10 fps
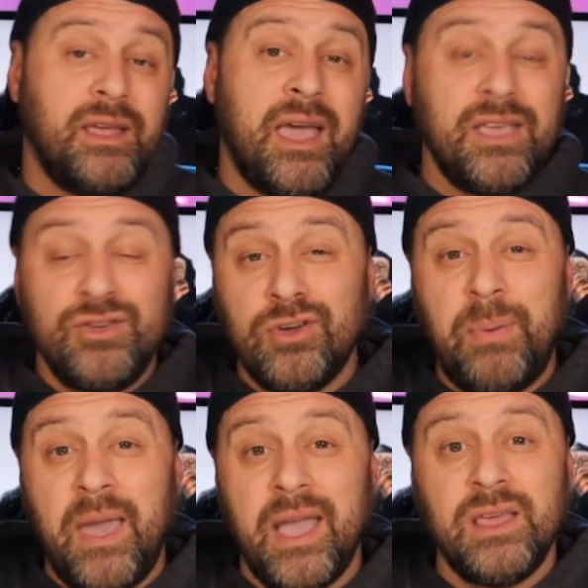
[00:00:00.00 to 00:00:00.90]
you could
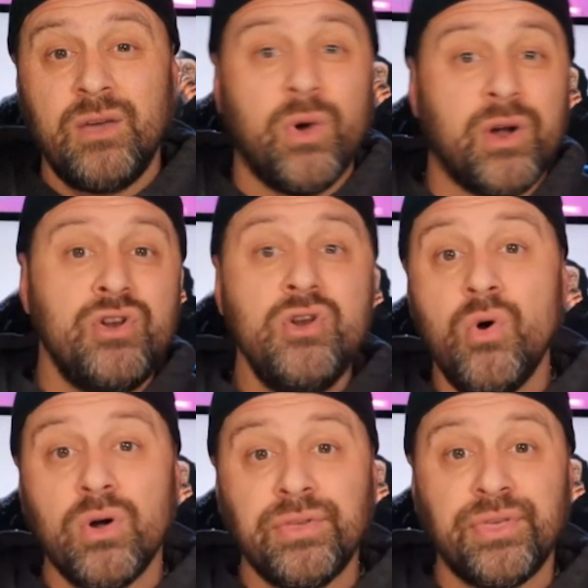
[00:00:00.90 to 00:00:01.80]
pay anywhere
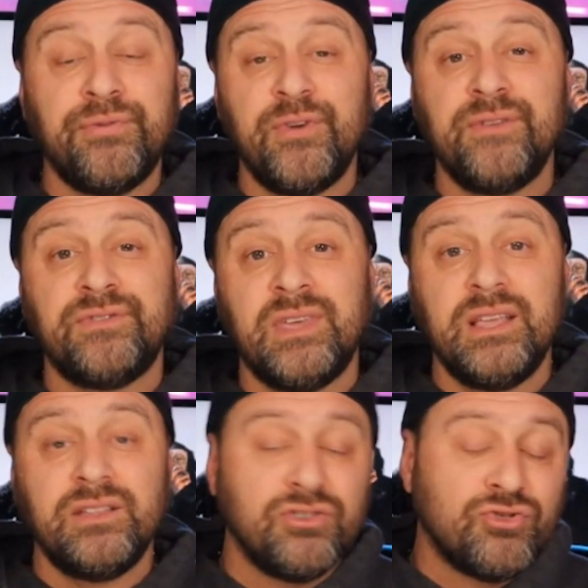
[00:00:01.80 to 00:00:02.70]
north of
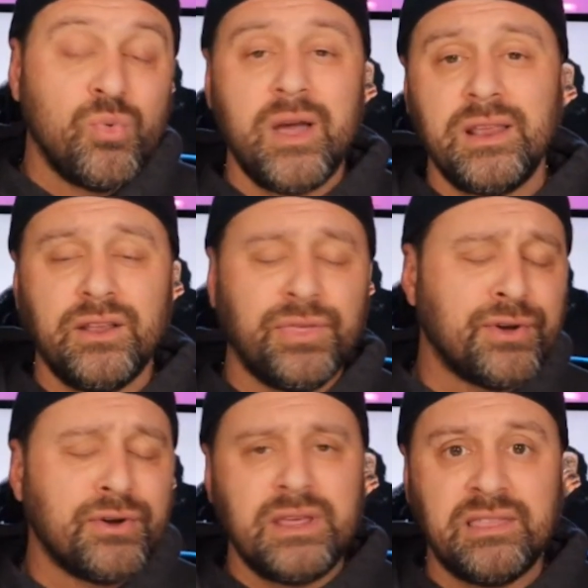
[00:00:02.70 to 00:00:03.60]
$15 to $20 to
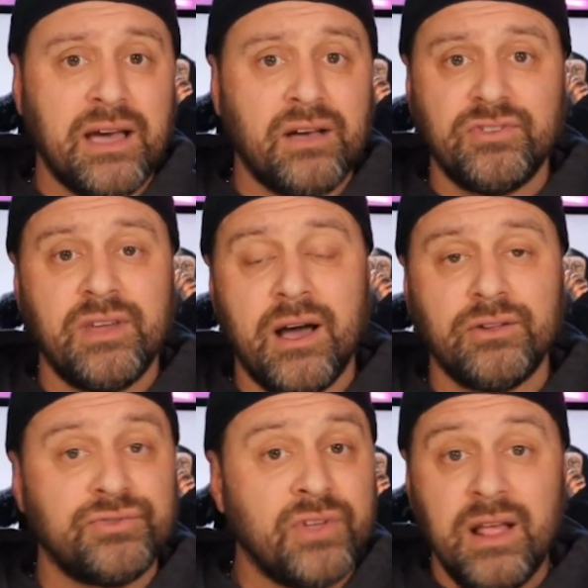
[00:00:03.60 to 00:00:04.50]

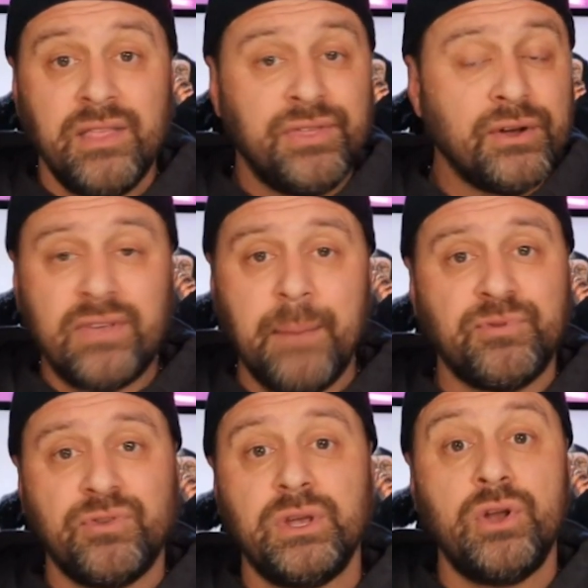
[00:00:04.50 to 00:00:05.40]
$30,000. There's
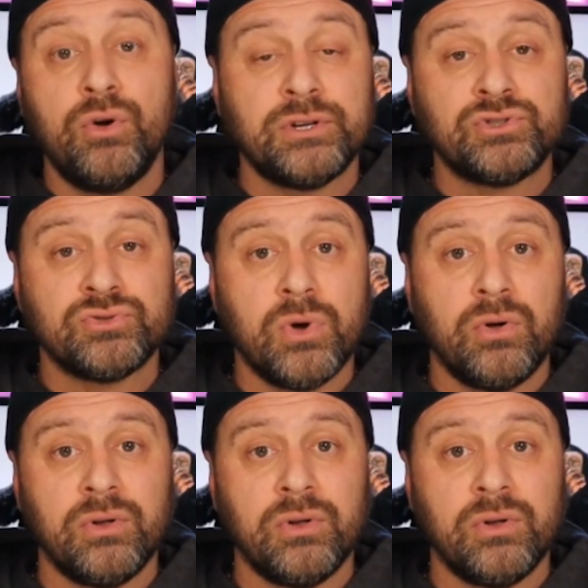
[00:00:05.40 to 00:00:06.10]
absolutely no control.